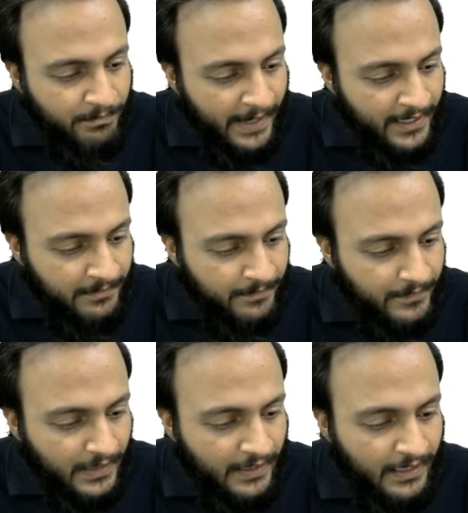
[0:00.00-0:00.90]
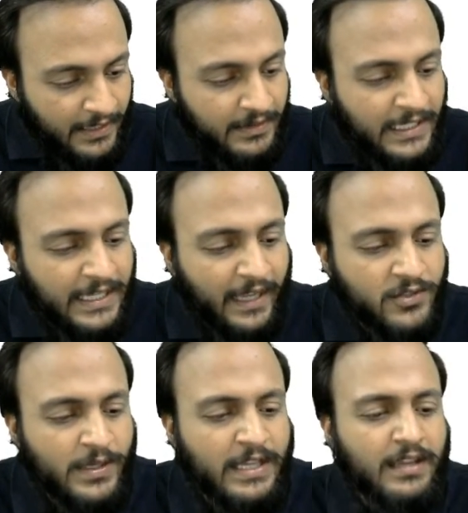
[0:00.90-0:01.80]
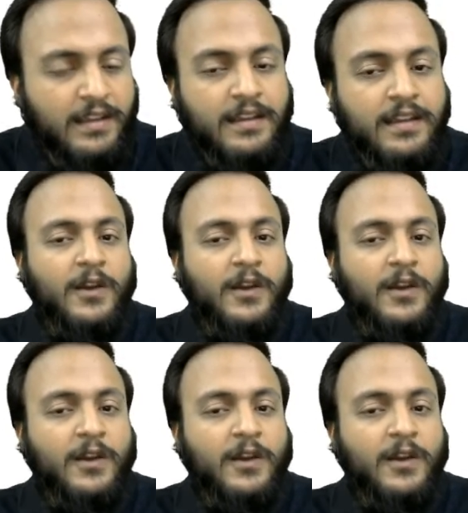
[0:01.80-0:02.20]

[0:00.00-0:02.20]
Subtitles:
Madam, in Hindi actually